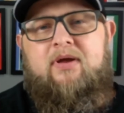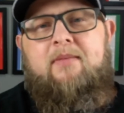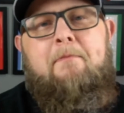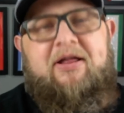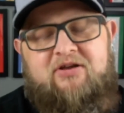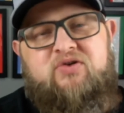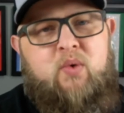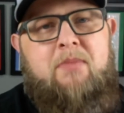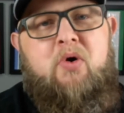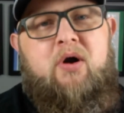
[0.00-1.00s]
But there's
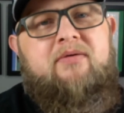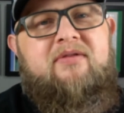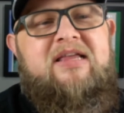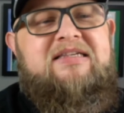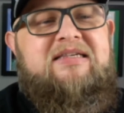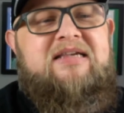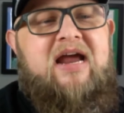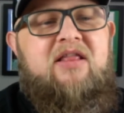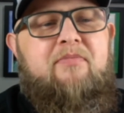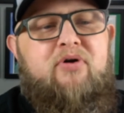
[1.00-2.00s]
one more. This is
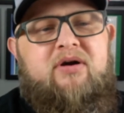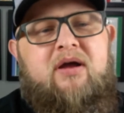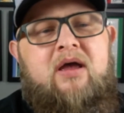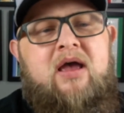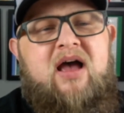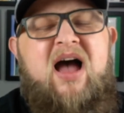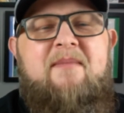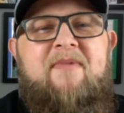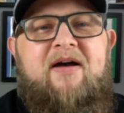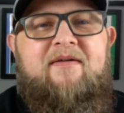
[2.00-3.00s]
kind of the book
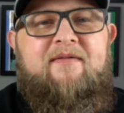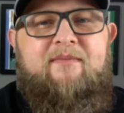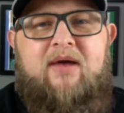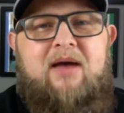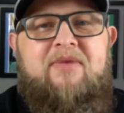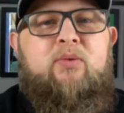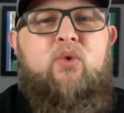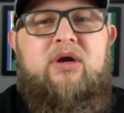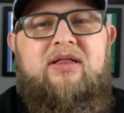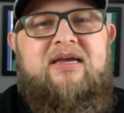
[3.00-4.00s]
I'm
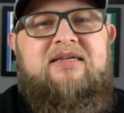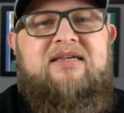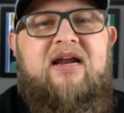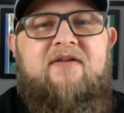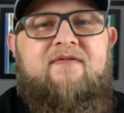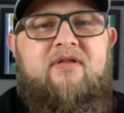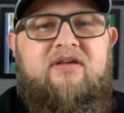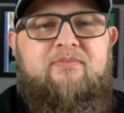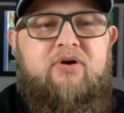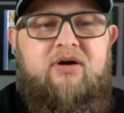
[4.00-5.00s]
really excited for
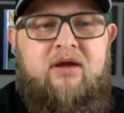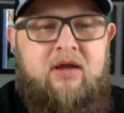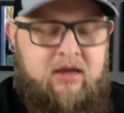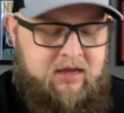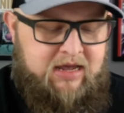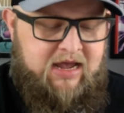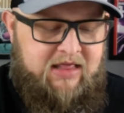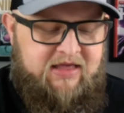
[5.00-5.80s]
this book, and